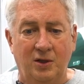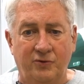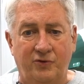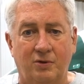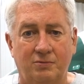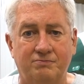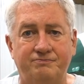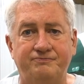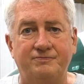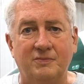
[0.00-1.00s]
So
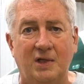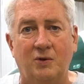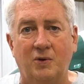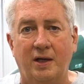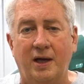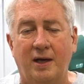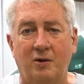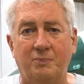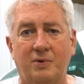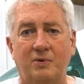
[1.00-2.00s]
anyway, I
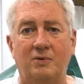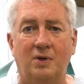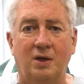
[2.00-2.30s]
hope you